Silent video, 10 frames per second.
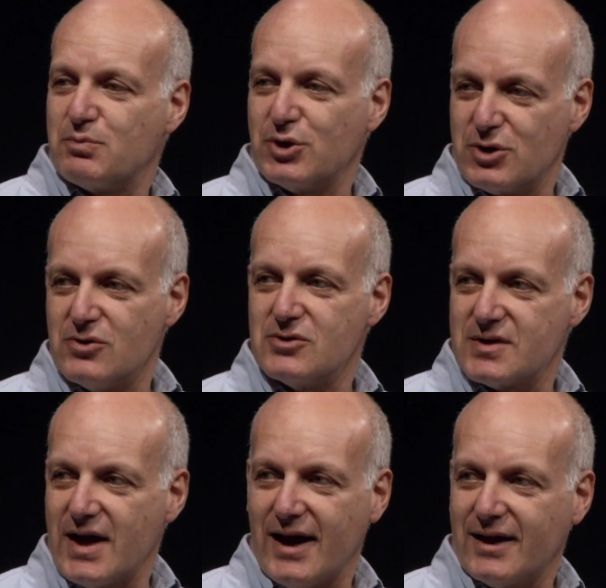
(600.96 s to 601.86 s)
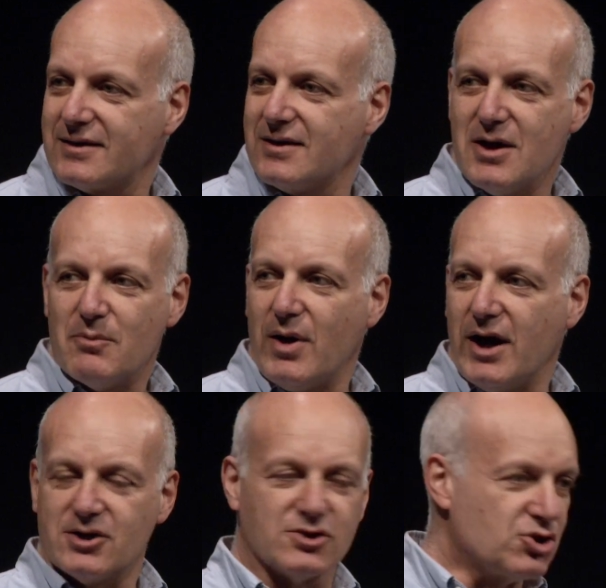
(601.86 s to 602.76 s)
to produce that
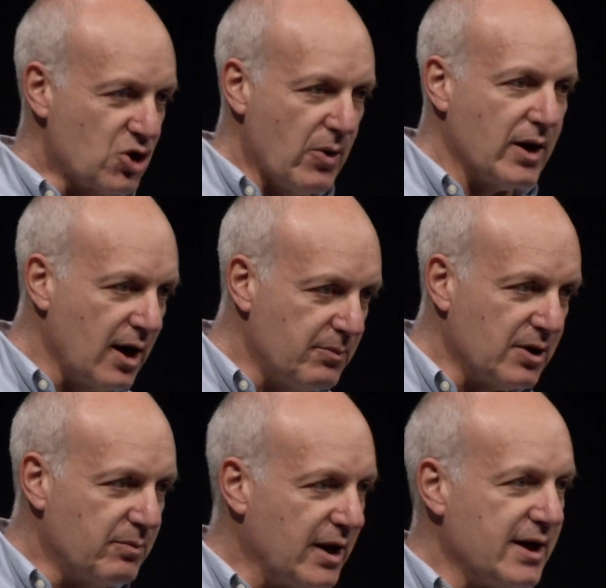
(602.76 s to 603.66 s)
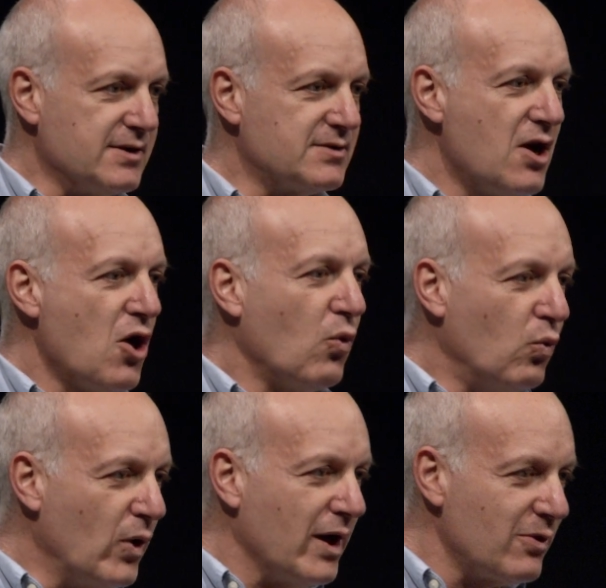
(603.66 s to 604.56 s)
by just showing up at a place
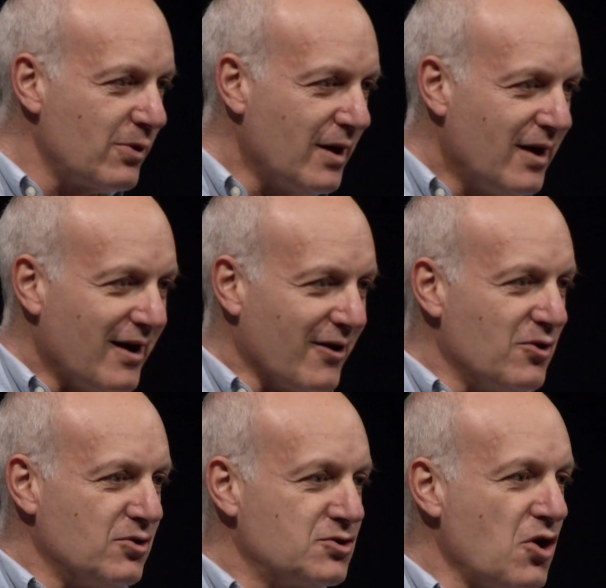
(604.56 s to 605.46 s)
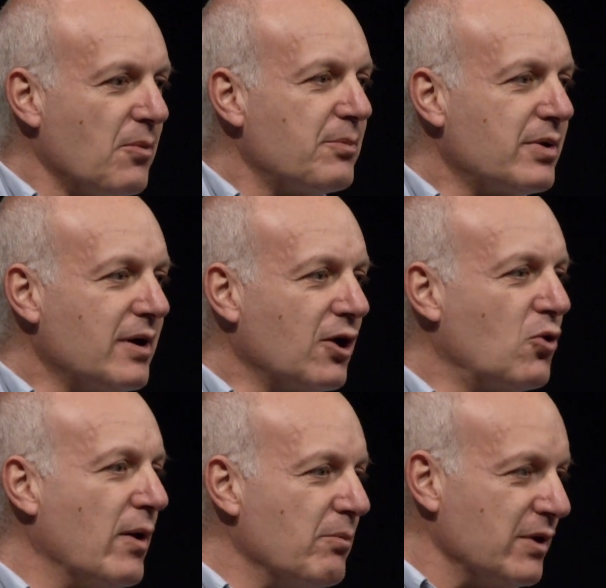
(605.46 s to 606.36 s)
with the top
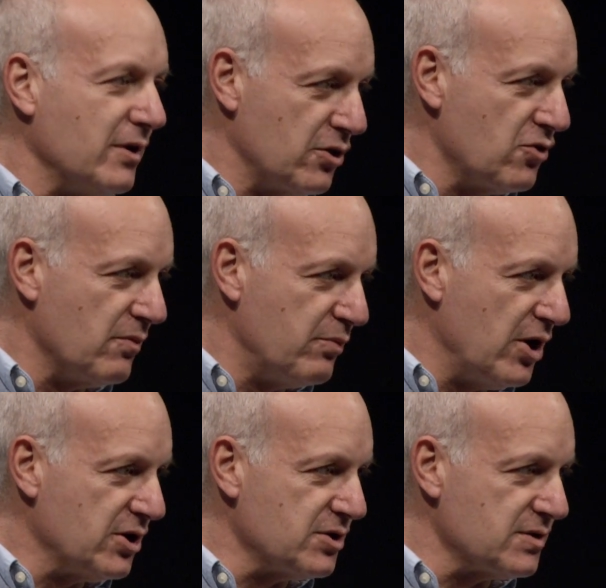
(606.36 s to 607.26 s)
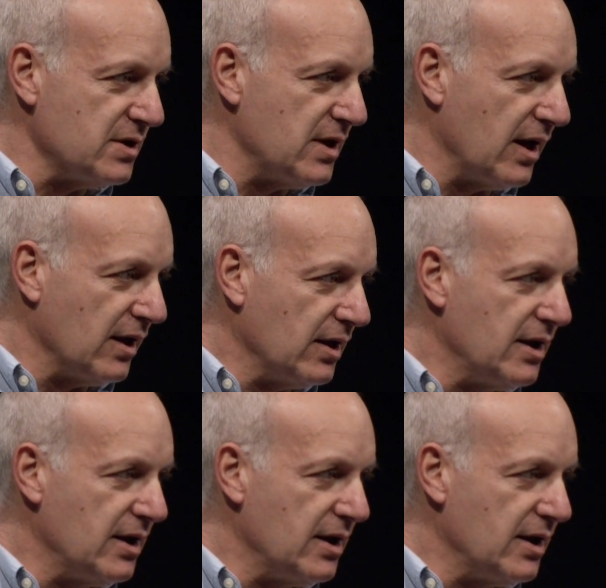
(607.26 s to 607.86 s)
equipment that you can purchase today.